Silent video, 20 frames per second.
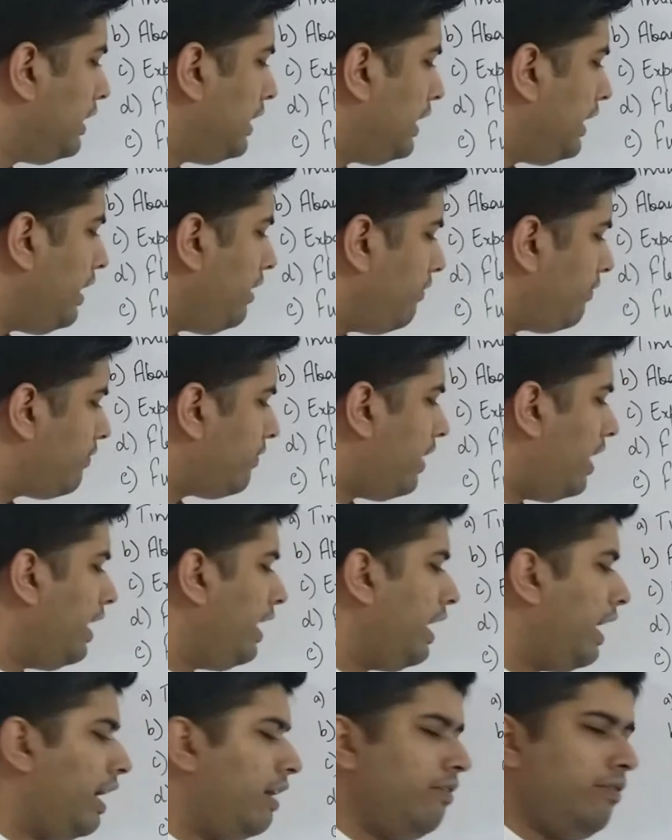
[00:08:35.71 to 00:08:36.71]
If I
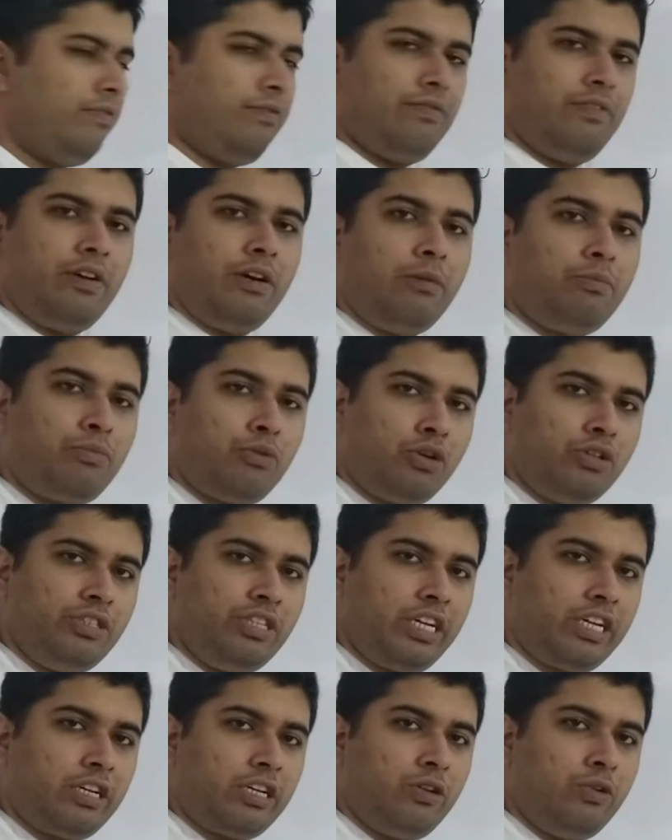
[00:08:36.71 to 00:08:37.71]
have a
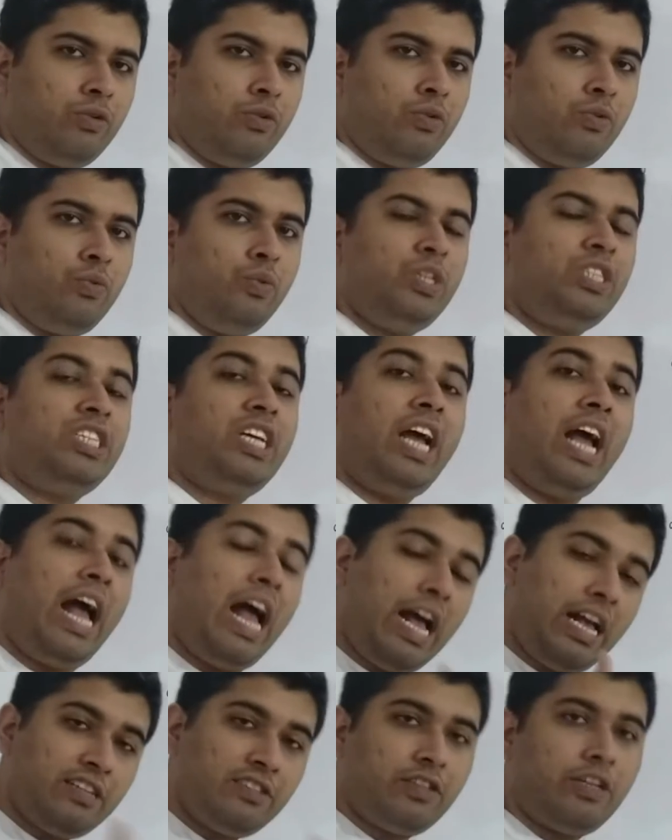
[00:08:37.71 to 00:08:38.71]
project which
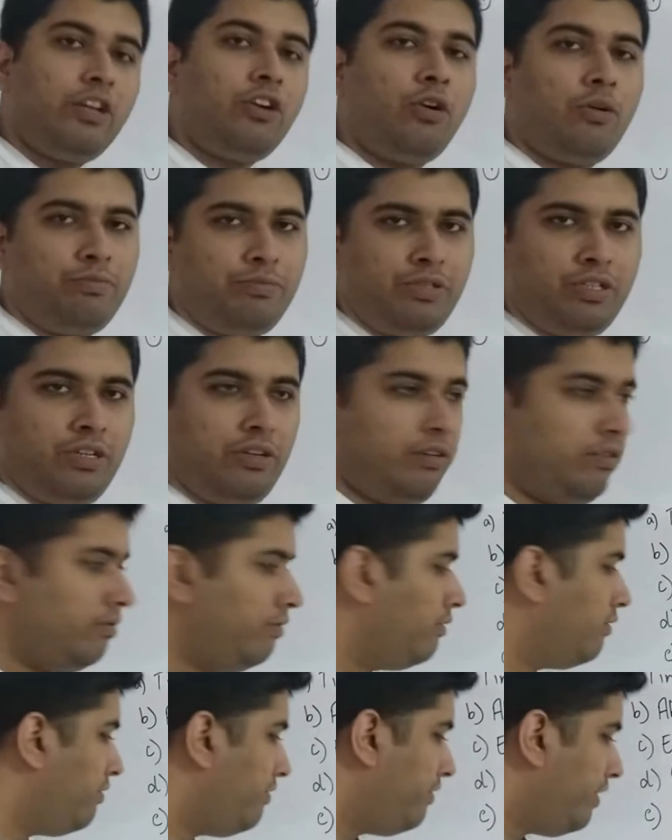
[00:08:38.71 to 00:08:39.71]
has an option
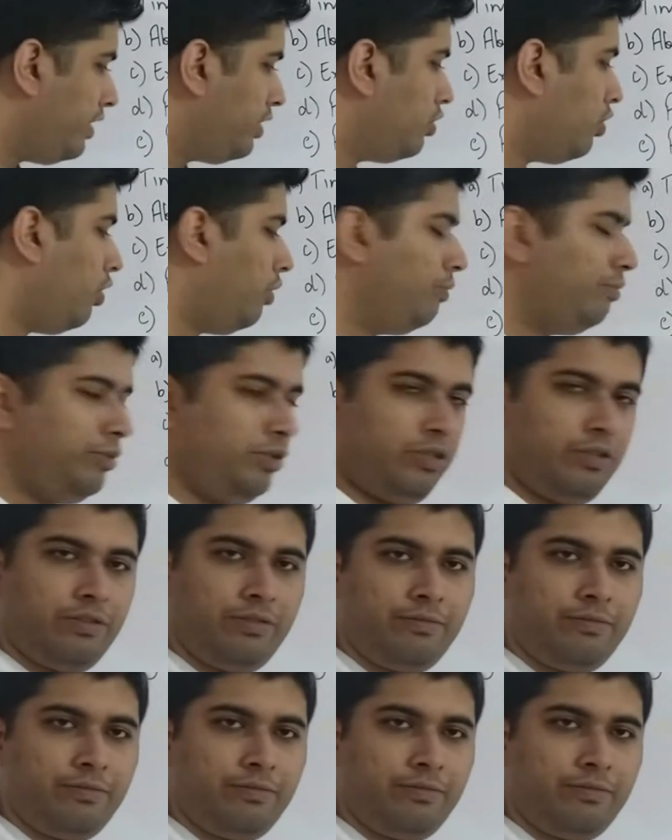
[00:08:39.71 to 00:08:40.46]
with option,